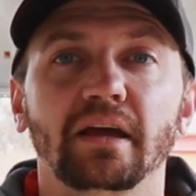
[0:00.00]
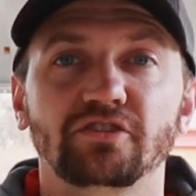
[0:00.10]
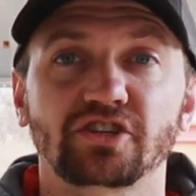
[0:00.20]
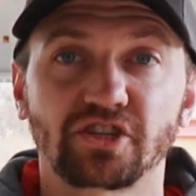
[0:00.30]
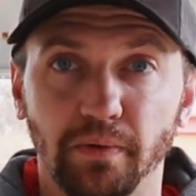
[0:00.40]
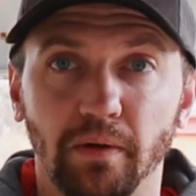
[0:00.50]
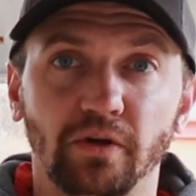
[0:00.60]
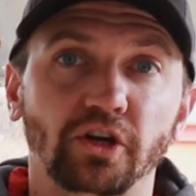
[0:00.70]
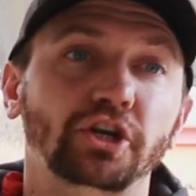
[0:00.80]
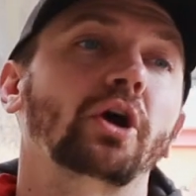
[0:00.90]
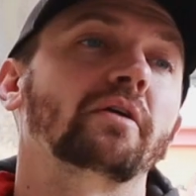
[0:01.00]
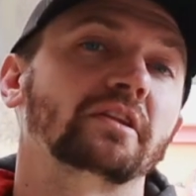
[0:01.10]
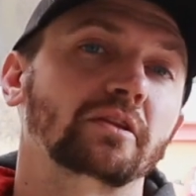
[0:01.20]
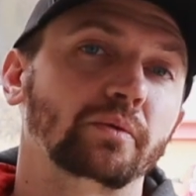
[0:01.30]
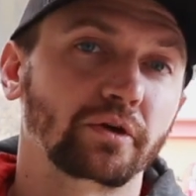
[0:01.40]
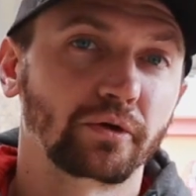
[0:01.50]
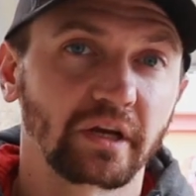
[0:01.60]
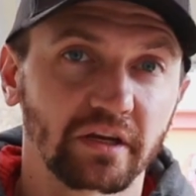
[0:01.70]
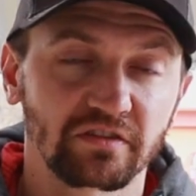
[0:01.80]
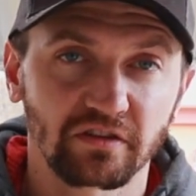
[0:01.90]
just to be able to show everything that we're
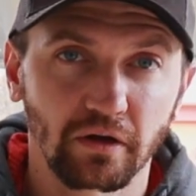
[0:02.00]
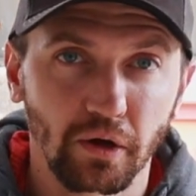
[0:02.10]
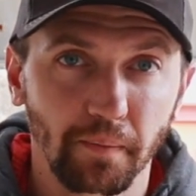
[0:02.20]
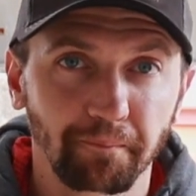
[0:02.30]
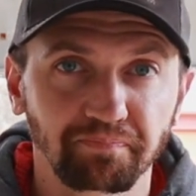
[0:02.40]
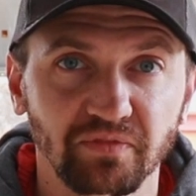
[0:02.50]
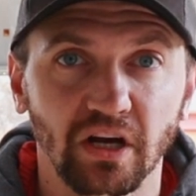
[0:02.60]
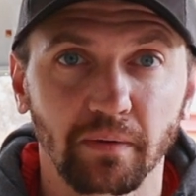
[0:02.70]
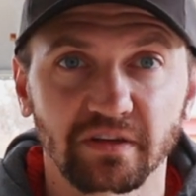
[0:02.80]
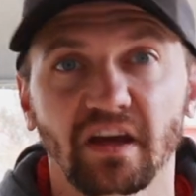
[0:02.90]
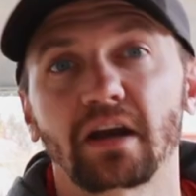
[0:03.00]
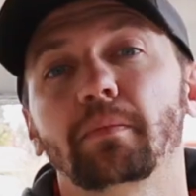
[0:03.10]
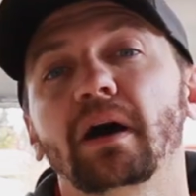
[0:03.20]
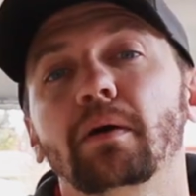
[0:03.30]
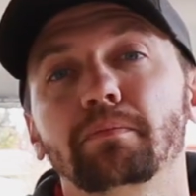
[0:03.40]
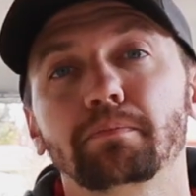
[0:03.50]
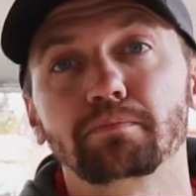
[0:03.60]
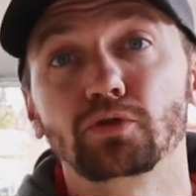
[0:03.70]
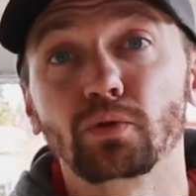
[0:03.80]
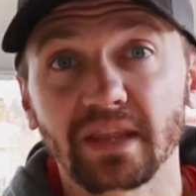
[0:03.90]
doing. So I'm excited about
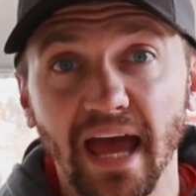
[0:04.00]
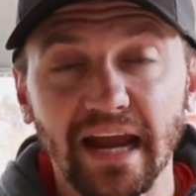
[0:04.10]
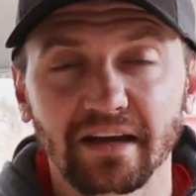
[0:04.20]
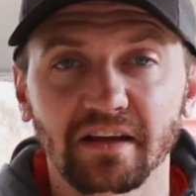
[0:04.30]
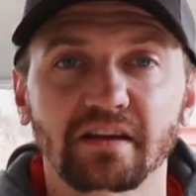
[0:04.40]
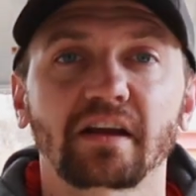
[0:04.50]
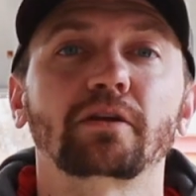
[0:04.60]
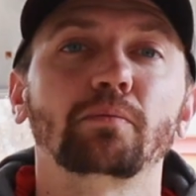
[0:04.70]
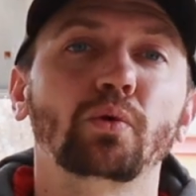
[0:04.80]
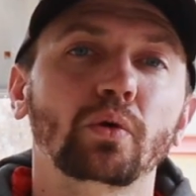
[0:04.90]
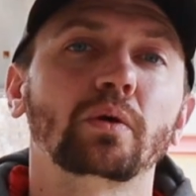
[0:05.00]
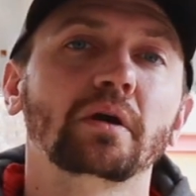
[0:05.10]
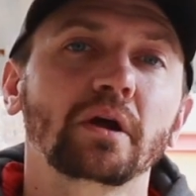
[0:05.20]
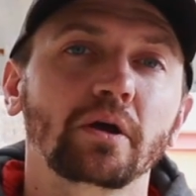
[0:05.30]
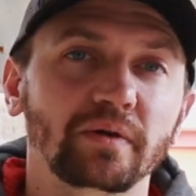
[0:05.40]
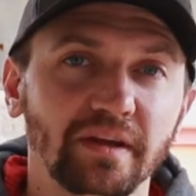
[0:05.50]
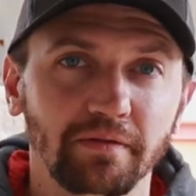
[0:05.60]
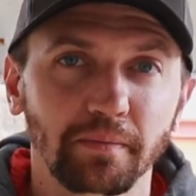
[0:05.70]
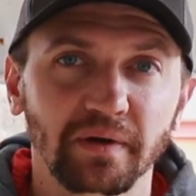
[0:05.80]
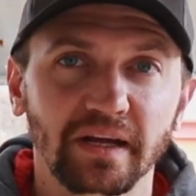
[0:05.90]
doing that and connecting more with
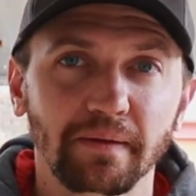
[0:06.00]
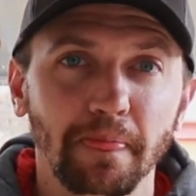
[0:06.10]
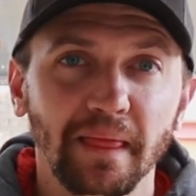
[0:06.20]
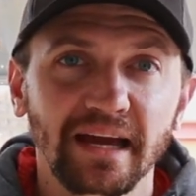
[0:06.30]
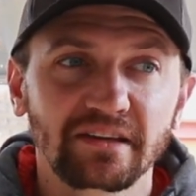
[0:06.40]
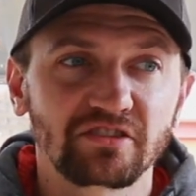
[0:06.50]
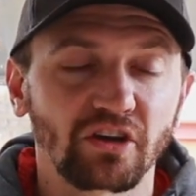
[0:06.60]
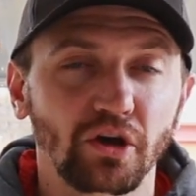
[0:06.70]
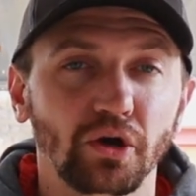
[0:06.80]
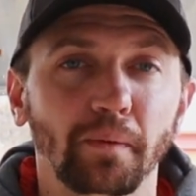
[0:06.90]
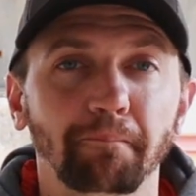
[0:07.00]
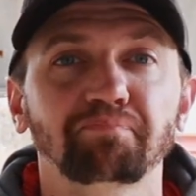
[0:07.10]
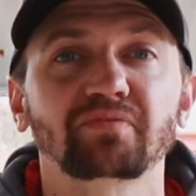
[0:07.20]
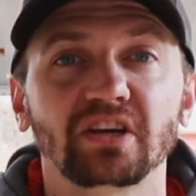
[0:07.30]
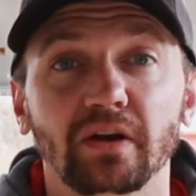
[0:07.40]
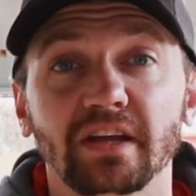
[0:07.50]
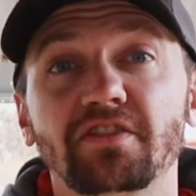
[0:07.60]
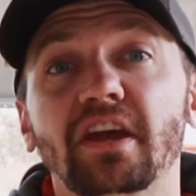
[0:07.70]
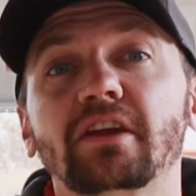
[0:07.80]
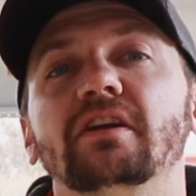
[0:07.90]
everybody. So again,
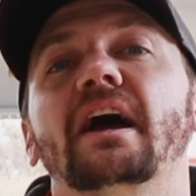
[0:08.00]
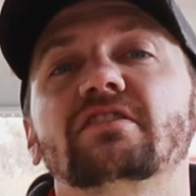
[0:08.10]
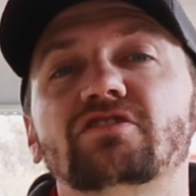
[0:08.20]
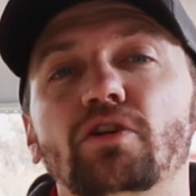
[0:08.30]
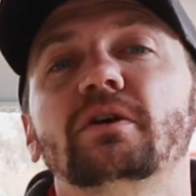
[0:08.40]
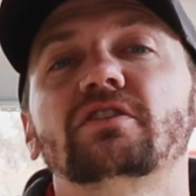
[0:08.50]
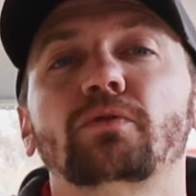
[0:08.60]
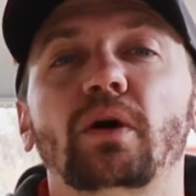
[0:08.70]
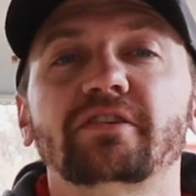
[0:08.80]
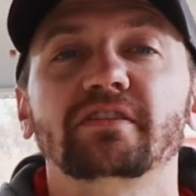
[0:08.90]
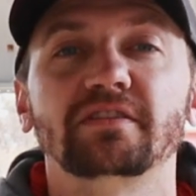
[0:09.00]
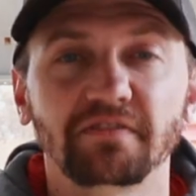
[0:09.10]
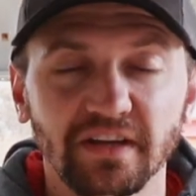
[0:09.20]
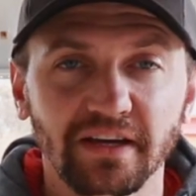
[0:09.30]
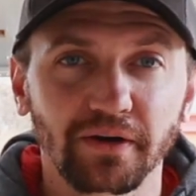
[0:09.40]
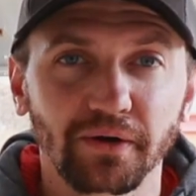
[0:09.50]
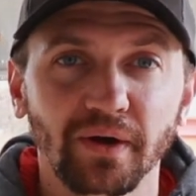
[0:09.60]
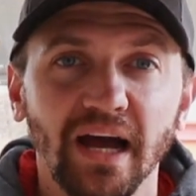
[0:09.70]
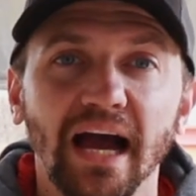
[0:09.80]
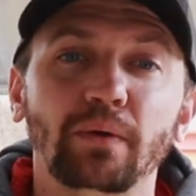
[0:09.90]
thank you guys so much for watching this video.
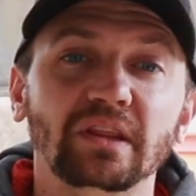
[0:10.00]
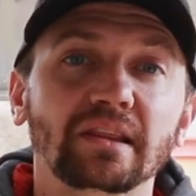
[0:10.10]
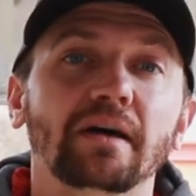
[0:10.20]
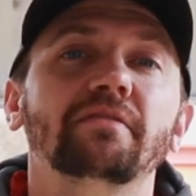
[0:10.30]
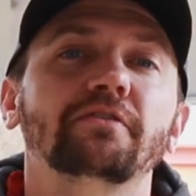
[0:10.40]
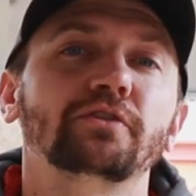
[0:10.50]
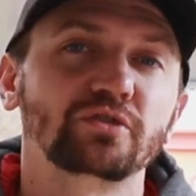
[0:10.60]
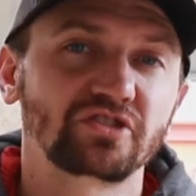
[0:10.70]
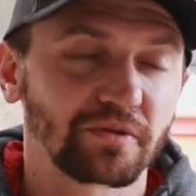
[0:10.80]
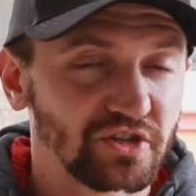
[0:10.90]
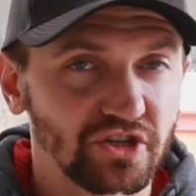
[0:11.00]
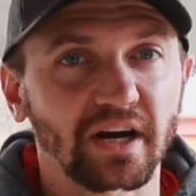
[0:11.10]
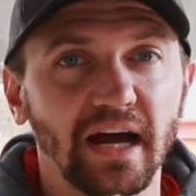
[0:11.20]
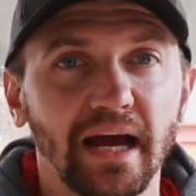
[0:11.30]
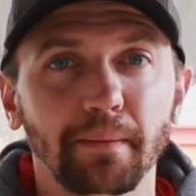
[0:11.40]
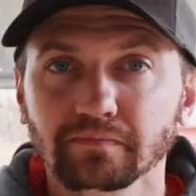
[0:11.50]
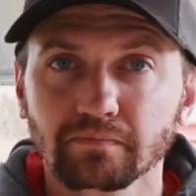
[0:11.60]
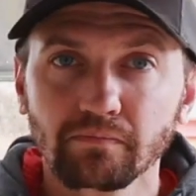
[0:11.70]
Would love it if you would subscribe.